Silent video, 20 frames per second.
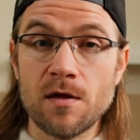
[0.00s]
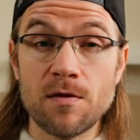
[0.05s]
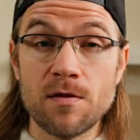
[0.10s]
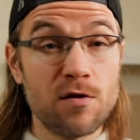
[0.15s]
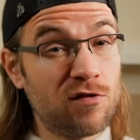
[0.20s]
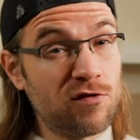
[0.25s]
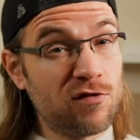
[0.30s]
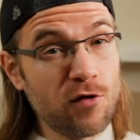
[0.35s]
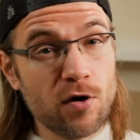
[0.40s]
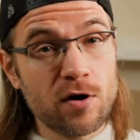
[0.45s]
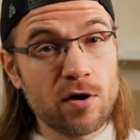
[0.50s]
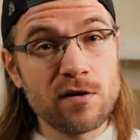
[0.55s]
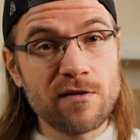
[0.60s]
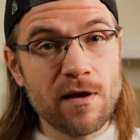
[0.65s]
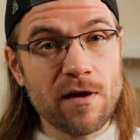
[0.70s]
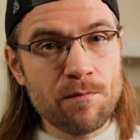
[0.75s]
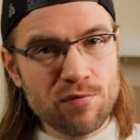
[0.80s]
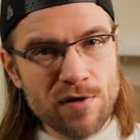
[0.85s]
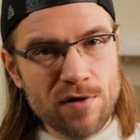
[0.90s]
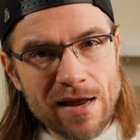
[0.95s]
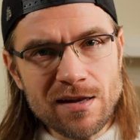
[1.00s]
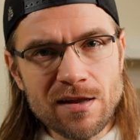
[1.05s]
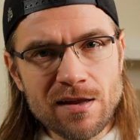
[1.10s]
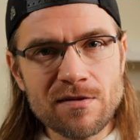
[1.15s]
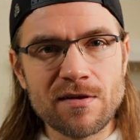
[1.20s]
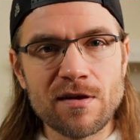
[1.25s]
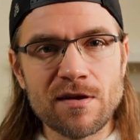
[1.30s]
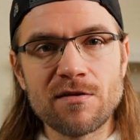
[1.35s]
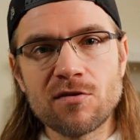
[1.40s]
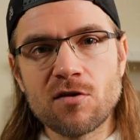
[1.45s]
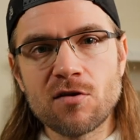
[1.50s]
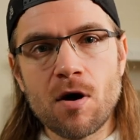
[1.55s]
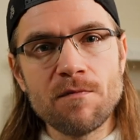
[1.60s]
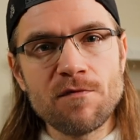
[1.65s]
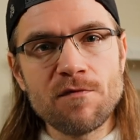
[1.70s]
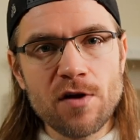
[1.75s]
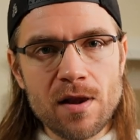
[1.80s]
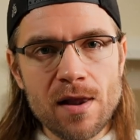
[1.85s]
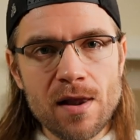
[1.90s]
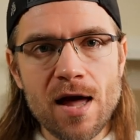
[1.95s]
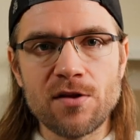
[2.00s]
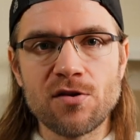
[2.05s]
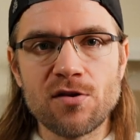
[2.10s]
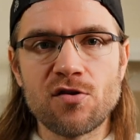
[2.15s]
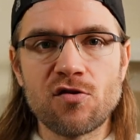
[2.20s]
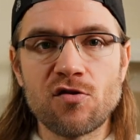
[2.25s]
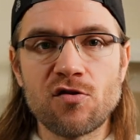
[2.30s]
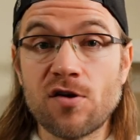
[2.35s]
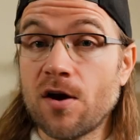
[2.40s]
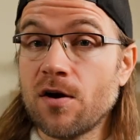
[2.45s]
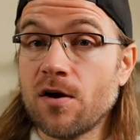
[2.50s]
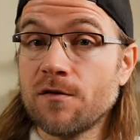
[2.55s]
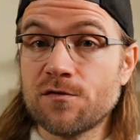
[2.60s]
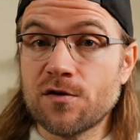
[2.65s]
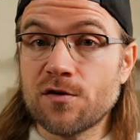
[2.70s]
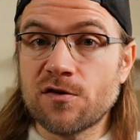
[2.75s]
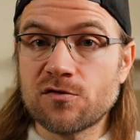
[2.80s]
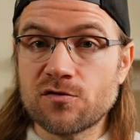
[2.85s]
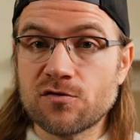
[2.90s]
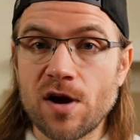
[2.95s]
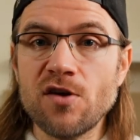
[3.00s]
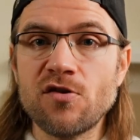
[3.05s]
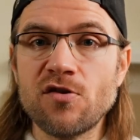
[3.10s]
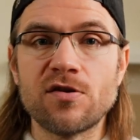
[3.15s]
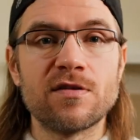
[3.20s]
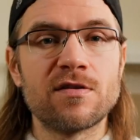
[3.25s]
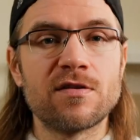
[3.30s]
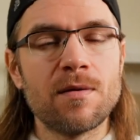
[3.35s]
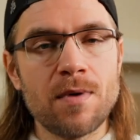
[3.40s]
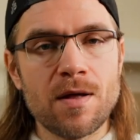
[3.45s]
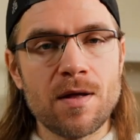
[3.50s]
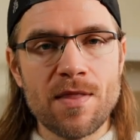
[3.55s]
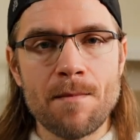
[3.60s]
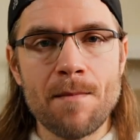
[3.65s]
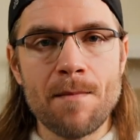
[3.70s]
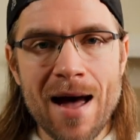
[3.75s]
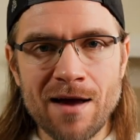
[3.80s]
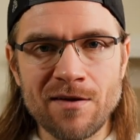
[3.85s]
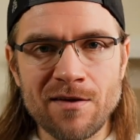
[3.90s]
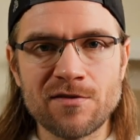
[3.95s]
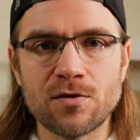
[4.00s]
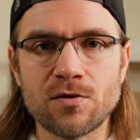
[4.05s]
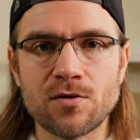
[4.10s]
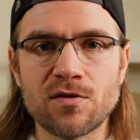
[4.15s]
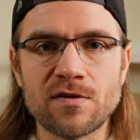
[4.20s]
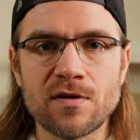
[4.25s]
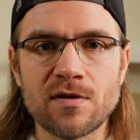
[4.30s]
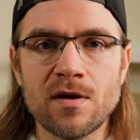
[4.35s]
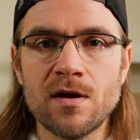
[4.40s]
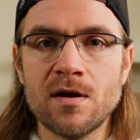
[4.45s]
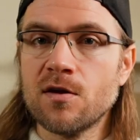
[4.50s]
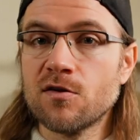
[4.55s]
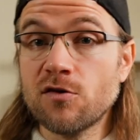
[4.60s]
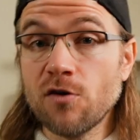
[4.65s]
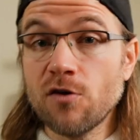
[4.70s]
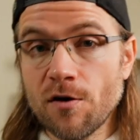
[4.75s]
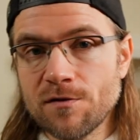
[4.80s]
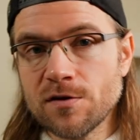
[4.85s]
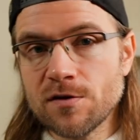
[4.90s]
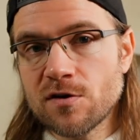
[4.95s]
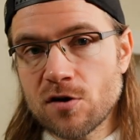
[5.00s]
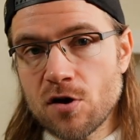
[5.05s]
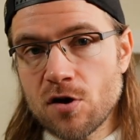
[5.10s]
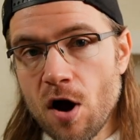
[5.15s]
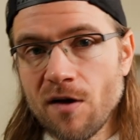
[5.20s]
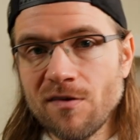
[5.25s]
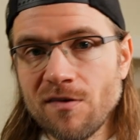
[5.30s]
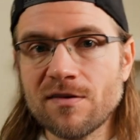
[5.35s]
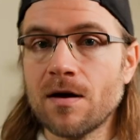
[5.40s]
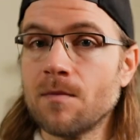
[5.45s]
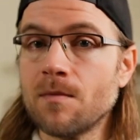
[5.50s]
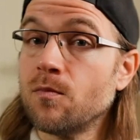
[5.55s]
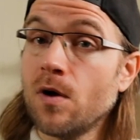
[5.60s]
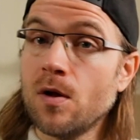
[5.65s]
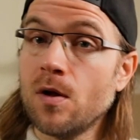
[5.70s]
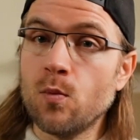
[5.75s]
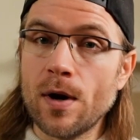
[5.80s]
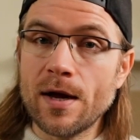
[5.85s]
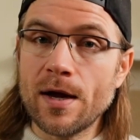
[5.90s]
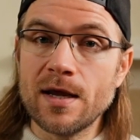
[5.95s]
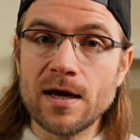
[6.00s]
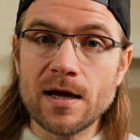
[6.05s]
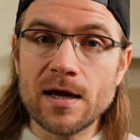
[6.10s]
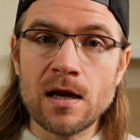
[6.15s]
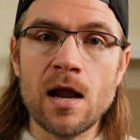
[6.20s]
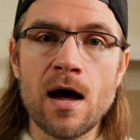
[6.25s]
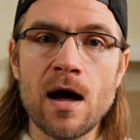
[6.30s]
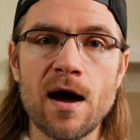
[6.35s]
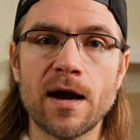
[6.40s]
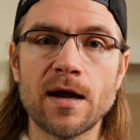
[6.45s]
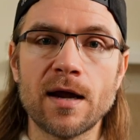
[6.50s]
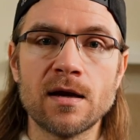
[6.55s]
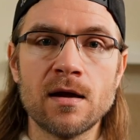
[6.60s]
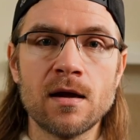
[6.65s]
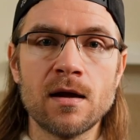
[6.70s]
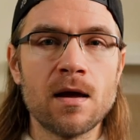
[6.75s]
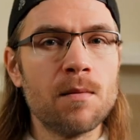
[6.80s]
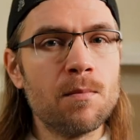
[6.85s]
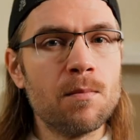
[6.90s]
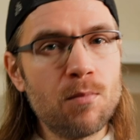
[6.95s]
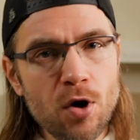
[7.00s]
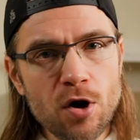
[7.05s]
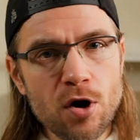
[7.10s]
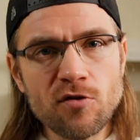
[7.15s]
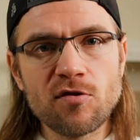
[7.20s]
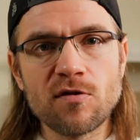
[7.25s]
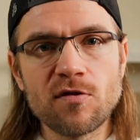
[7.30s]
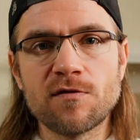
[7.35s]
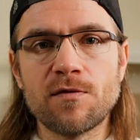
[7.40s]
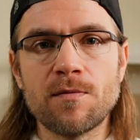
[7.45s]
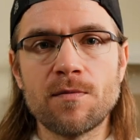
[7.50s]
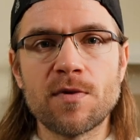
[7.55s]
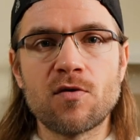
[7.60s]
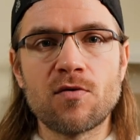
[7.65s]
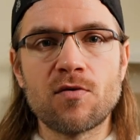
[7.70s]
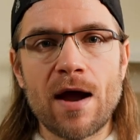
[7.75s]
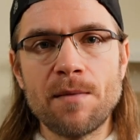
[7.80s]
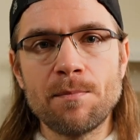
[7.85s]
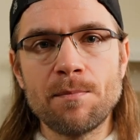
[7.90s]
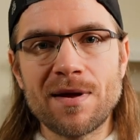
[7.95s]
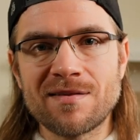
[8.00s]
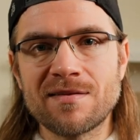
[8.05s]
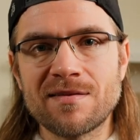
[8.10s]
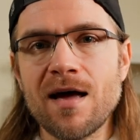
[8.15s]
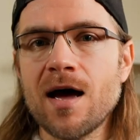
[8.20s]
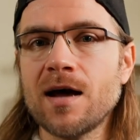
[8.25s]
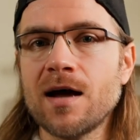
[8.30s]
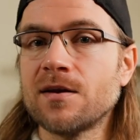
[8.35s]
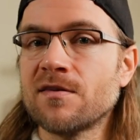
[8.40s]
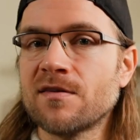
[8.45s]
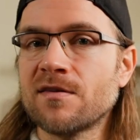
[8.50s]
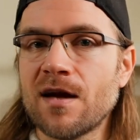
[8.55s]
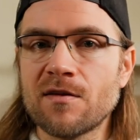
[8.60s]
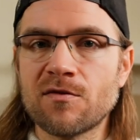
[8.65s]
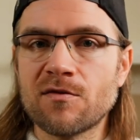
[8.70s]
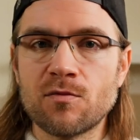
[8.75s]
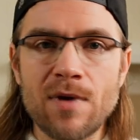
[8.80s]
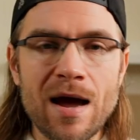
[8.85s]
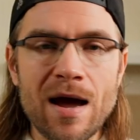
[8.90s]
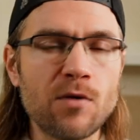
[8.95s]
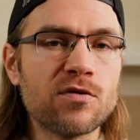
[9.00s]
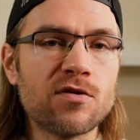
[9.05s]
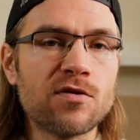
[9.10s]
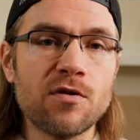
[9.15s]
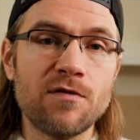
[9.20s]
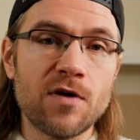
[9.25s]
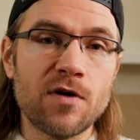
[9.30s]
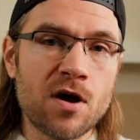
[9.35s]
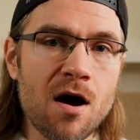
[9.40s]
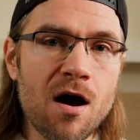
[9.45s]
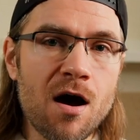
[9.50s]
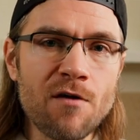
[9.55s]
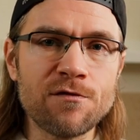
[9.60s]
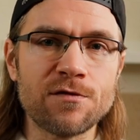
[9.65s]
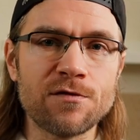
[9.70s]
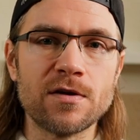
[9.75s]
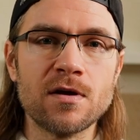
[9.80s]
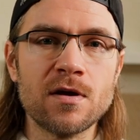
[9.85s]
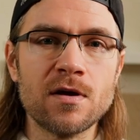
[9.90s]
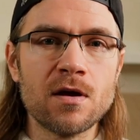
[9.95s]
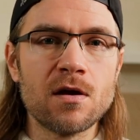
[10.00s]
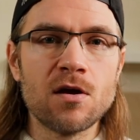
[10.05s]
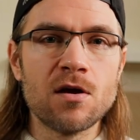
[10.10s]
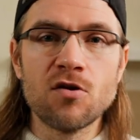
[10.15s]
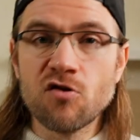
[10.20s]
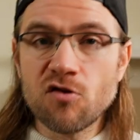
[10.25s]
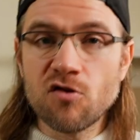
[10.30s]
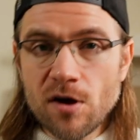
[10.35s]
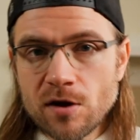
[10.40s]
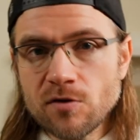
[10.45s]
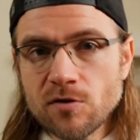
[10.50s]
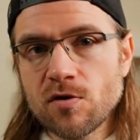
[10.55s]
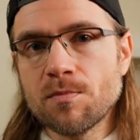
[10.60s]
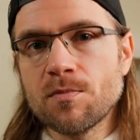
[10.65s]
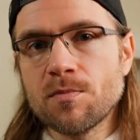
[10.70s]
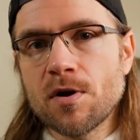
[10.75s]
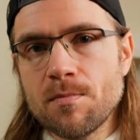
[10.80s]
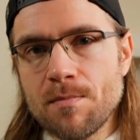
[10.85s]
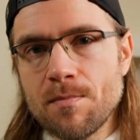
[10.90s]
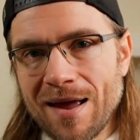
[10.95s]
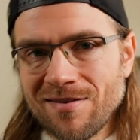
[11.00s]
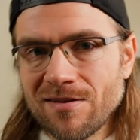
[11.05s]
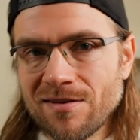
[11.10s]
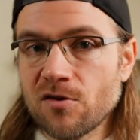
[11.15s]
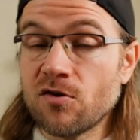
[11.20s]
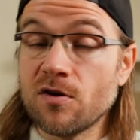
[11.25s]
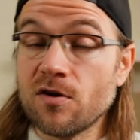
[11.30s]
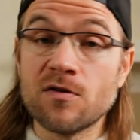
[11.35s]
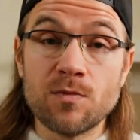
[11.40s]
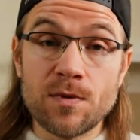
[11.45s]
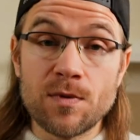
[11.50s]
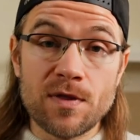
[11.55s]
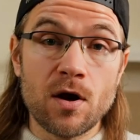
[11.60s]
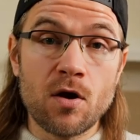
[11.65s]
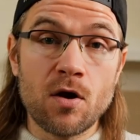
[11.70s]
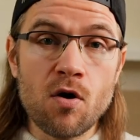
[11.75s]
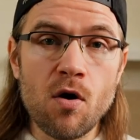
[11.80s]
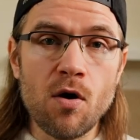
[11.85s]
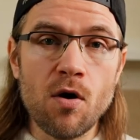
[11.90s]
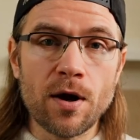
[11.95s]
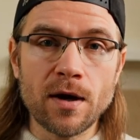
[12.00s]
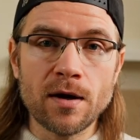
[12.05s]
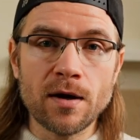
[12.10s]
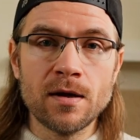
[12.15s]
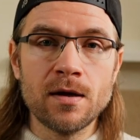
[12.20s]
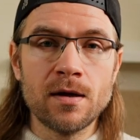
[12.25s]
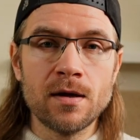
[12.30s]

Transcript: The Circle's apprentices come for lunch, sharing frustrations about their masters. Servants gossip while waiting in line. Merchants from the Grand Bazaar discuss routes over coffee. Children bring messages with their coin.